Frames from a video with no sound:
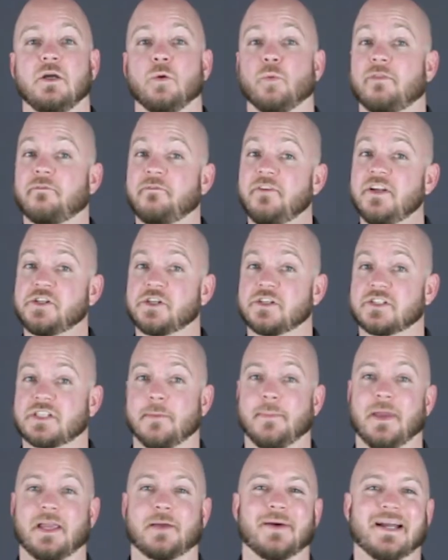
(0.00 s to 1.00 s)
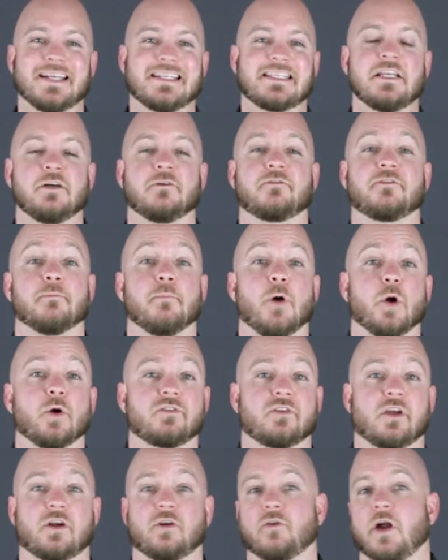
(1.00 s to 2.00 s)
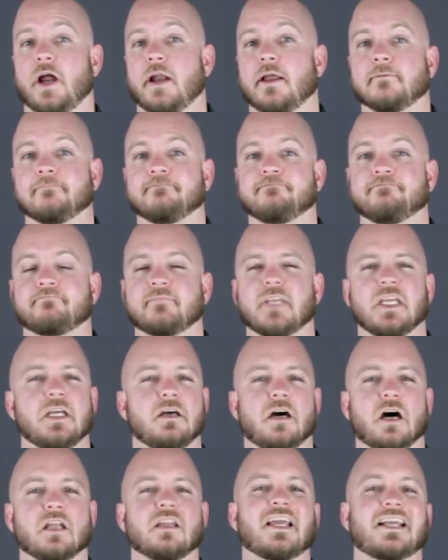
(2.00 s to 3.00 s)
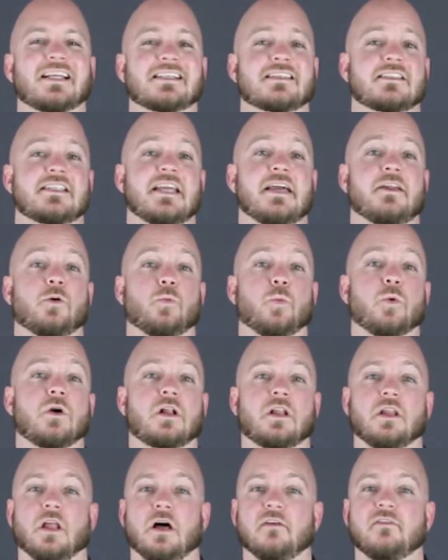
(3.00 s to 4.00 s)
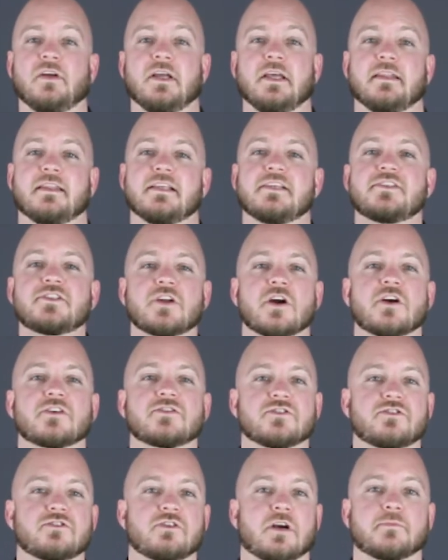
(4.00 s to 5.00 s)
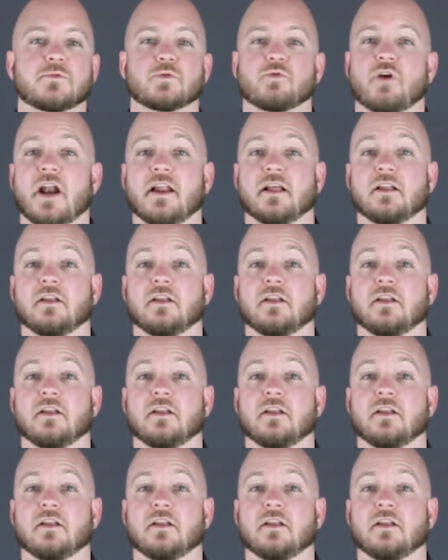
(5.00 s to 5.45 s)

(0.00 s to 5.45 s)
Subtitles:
with features that make them ideal for motorcycle riding. Unlike a standard work glove, these Stars and Stripes riding